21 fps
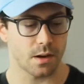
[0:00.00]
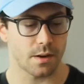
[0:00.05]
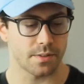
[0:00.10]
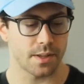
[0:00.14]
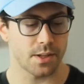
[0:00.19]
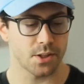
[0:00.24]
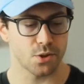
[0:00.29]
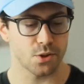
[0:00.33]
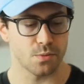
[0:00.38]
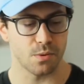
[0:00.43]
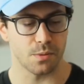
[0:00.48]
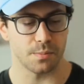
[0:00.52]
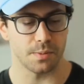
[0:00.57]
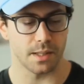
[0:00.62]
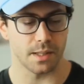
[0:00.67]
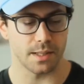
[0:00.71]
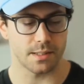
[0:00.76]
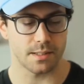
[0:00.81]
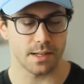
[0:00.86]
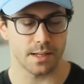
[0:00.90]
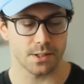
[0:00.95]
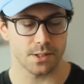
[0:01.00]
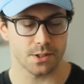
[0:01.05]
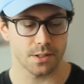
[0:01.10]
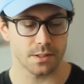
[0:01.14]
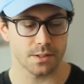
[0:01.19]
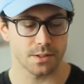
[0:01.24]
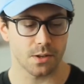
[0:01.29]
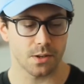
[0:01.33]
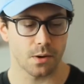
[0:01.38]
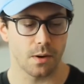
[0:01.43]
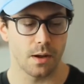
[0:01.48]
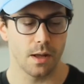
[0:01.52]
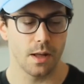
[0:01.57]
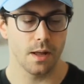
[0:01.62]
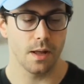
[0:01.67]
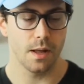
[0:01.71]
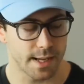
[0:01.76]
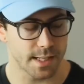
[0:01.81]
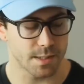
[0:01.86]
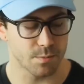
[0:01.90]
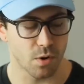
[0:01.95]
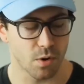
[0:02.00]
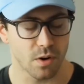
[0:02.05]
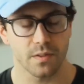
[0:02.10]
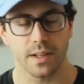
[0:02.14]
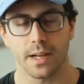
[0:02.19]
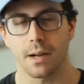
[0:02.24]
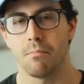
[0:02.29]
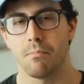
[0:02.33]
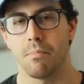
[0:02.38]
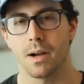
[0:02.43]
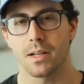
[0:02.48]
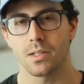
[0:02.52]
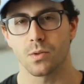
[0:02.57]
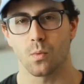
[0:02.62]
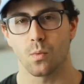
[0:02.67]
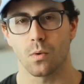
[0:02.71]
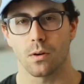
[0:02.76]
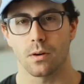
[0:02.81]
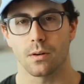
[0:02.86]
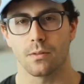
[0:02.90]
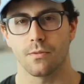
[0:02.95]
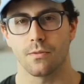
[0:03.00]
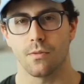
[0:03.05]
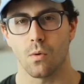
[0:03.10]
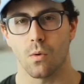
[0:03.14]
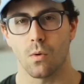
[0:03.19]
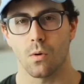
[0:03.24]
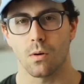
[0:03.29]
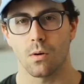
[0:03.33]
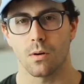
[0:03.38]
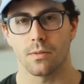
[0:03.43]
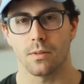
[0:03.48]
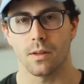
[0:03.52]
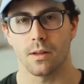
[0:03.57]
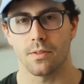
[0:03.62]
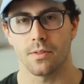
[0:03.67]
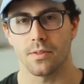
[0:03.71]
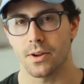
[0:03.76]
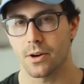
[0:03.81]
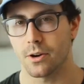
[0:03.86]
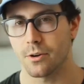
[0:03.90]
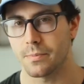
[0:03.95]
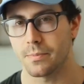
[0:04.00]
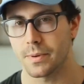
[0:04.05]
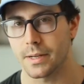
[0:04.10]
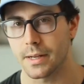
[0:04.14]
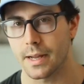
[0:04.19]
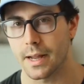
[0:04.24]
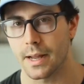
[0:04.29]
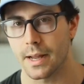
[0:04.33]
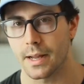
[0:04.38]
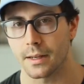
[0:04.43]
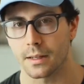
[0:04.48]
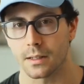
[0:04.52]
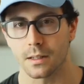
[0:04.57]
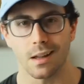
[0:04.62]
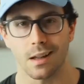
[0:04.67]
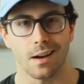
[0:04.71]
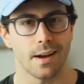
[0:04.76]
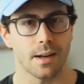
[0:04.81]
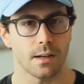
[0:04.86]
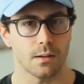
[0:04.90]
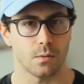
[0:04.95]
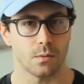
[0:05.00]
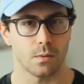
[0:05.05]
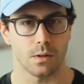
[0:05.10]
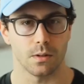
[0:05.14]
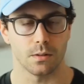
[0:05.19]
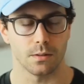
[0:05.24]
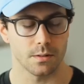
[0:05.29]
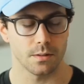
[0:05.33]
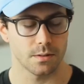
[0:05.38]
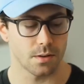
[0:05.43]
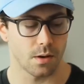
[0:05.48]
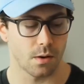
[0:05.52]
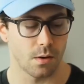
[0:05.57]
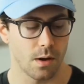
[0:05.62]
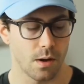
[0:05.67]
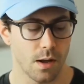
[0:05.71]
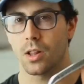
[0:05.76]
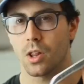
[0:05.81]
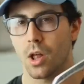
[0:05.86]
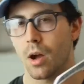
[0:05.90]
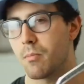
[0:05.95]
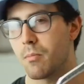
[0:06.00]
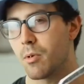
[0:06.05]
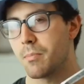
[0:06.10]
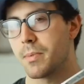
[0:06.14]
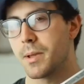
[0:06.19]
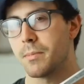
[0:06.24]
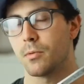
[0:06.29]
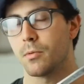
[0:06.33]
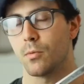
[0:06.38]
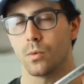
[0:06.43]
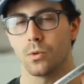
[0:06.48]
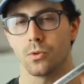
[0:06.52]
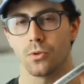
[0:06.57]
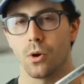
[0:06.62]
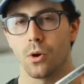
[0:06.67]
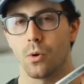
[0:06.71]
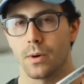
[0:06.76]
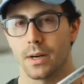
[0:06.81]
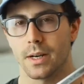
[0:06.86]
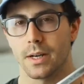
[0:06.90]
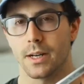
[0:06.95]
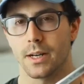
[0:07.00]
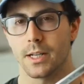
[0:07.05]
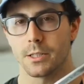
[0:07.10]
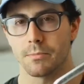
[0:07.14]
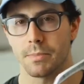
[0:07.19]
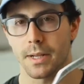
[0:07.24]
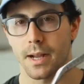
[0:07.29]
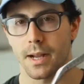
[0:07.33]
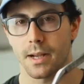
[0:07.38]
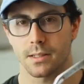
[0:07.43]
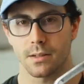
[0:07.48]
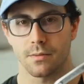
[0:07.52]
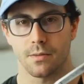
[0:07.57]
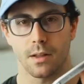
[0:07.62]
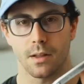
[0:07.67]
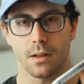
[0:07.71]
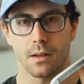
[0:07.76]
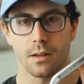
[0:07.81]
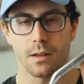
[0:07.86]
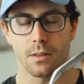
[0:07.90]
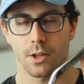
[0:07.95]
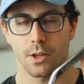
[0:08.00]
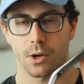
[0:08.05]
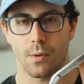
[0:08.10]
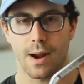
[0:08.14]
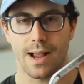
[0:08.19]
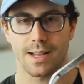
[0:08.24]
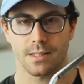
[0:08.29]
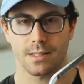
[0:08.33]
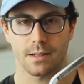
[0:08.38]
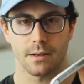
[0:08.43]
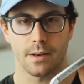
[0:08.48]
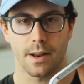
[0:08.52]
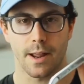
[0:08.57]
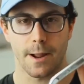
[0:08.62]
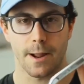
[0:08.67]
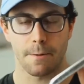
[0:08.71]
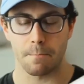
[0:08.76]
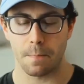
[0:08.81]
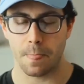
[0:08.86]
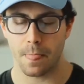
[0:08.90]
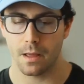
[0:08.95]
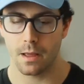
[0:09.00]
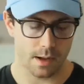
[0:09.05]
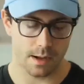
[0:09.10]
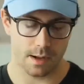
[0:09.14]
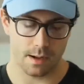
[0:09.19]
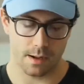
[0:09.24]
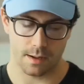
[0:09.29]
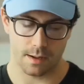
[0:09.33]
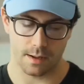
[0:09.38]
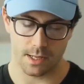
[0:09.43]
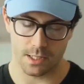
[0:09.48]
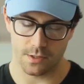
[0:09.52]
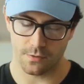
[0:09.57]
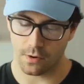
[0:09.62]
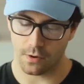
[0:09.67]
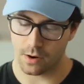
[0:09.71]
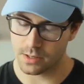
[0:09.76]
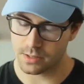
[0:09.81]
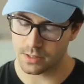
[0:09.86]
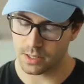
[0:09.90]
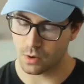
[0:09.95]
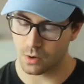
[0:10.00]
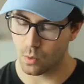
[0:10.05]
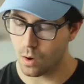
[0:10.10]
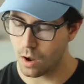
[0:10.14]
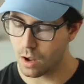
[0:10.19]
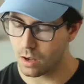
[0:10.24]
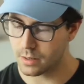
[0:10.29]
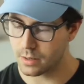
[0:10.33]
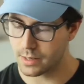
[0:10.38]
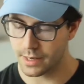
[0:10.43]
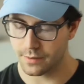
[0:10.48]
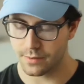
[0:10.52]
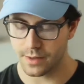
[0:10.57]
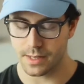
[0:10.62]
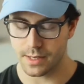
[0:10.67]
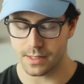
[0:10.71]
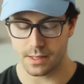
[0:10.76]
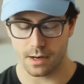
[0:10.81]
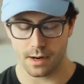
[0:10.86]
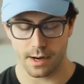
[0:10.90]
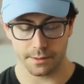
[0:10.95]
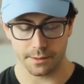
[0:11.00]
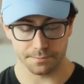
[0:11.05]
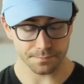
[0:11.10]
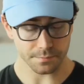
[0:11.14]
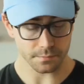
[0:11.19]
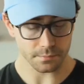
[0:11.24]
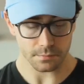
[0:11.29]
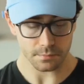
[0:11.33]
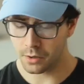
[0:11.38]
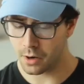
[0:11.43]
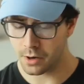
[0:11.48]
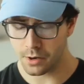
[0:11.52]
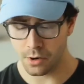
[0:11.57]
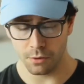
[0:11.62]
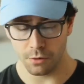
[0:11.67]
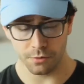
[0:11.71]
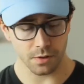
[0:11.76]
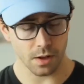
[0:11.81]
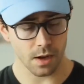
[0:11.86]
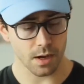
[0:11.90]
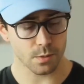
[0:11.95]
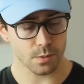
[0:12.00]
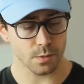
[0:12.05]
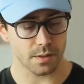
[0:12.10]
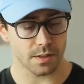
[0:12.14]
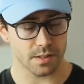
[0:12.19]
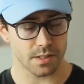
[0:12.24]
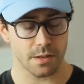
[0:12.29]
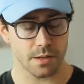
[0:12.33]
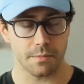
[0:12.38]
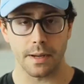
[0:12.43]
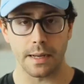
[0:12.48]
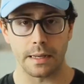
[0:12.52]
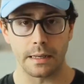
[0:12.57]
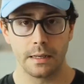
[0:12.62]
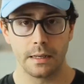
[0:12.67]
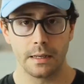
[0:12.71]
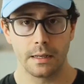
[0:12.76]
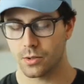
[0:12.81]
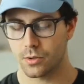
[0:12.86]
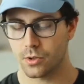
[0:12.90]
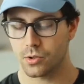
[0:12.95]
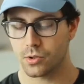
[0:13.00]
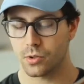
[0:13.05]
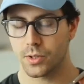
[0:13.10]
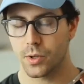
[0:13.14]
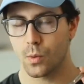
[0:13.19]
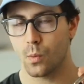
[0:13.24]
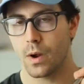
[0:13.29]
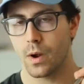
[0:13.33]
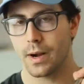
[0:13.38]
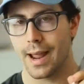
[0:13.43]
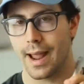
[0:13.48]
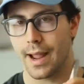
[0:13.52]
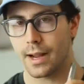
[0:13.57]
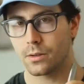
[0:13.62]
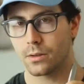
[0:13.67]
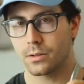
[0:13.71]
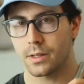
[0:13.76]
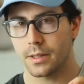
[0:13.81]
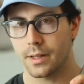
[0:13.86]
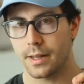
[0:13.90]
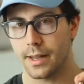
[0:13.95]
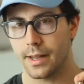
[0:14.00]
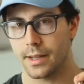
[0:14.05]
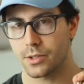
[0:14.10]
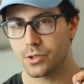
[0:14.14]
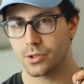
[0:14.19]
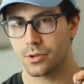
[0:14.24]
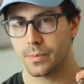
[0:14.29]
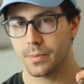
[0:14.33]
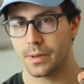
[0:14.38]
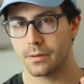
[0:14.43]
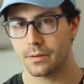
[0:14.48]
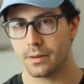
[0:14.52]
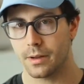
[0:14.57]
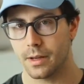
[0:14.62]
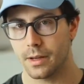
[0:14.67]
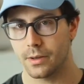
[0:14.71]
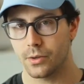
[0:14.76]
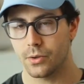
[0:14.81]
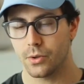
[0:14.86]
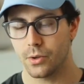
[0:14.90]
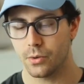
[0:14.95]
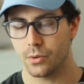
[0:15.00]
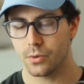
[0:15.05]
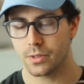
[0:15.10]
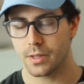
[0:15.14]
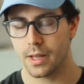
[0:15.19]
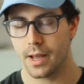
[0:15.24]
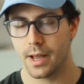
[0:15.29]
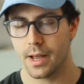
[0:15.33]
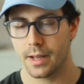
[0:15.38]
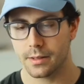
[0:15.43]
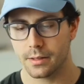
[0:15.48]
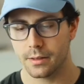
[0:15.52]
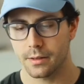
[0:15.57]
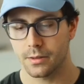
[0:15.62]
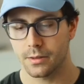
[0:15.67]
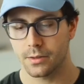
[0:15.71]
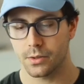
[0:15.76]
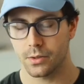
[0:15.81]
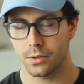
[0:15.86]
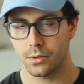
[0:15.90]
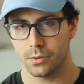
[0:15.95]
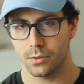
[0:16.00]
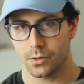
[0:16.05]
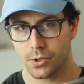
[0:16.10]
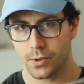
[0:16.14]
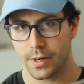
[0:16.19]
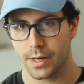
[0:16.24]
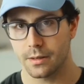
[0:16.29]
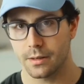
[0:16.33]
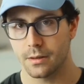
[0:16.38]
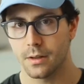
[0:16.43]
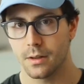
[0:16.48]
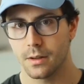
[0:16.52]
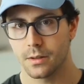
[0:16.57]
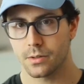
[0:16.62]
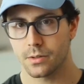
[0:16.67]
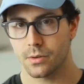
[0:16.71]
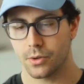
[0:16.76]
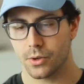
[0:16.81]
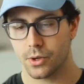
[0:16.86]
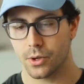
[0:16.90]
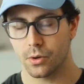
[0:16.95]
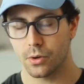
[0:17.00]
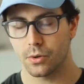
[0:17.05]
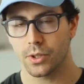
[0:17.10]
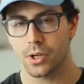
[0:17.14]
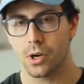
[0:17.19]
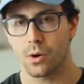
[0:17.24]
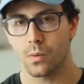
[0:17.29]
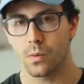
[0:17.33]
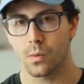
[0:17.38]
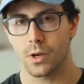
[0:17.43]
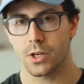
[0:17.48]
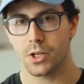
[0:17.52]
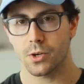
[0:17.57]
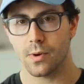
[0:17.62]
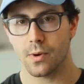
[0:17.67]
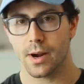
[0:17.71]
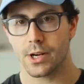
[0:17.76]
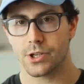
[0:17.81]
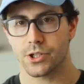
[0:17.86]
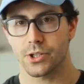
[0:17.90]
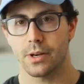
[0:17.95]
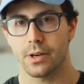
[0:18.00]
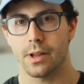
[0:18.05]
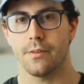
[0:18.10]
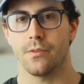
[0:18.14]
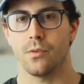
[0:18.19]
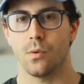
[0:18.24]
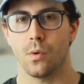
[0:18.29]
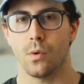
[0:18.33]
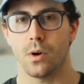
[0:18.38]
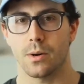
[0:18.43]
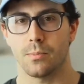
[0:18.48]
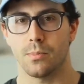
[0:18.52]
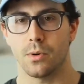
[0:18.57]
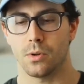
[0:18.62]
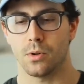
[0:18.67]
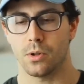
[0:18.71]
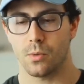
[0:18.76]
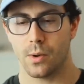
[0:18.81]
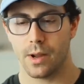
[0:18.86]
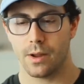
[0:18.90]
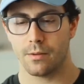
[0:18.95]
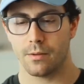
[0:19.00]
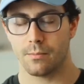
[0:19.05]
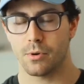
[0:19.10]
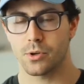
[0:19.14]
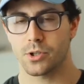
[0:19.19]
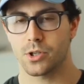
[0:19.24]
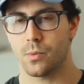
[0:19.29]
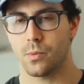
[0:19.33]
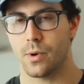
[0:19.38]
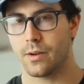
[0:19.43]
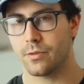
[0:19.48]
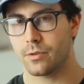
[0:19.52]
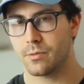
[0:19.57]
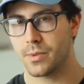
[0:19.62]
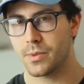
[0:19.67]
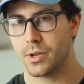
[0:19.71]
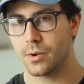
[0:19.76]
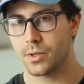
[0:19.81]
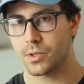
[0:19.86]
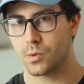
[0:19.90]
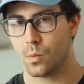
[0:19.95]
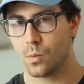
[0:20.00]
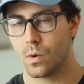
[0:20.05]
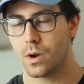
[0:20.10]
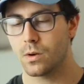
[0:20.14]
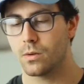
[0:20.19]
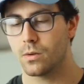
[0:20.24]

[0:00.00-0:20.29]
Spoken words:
soft tissue mobilization. So it's more of like a buzzword for the therapy and client world. So a lot more people will know what it is because of the Graston name. As far as the quality of the design, there are no flaws with this to me. So there's only one angle to the instrument, and you use that to treat. So you can only go in one direction. If you want to push away from you,